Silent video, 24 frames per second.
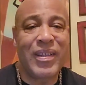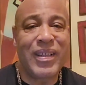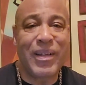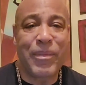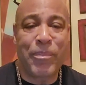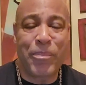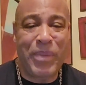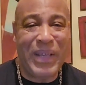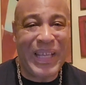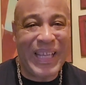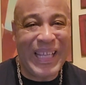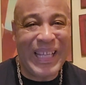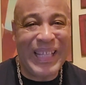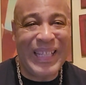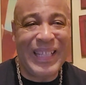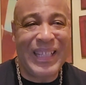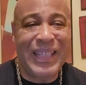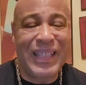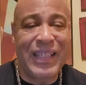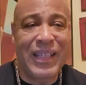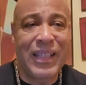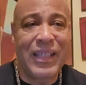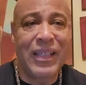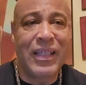to the pen,
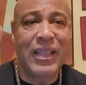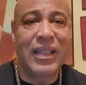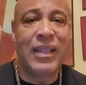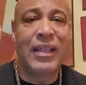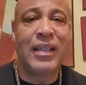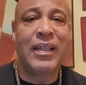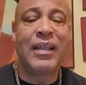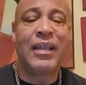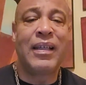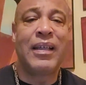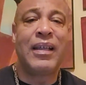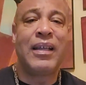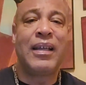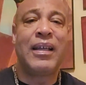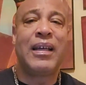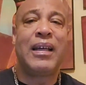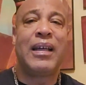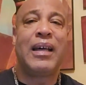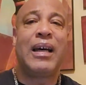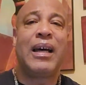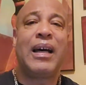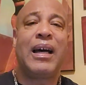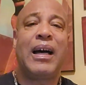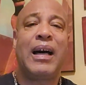
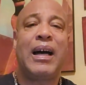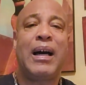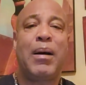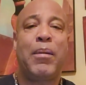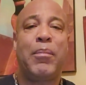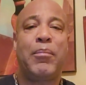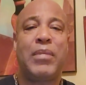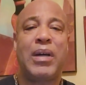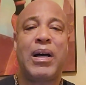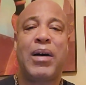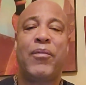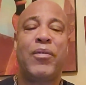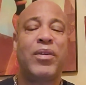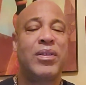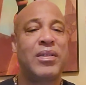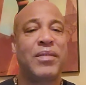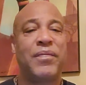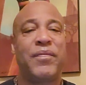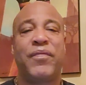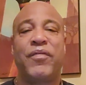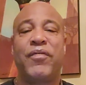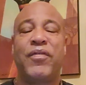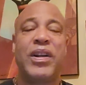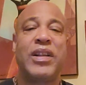I
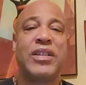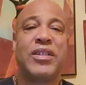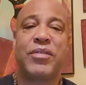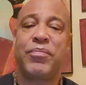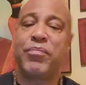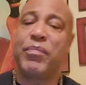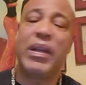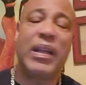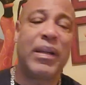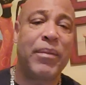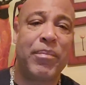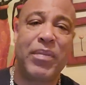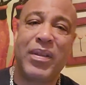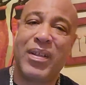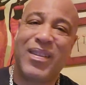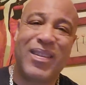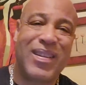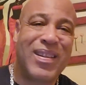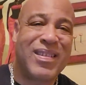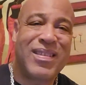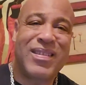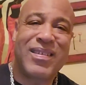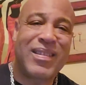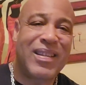wasn't fresh meat
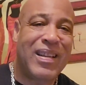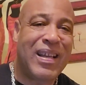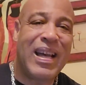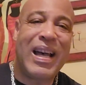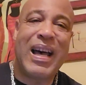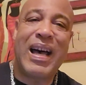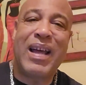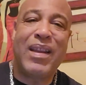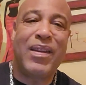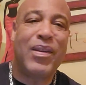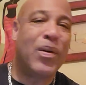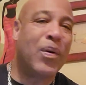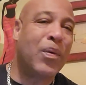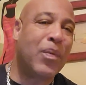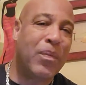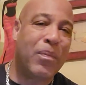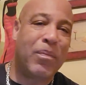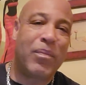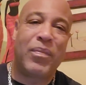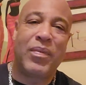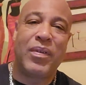because I know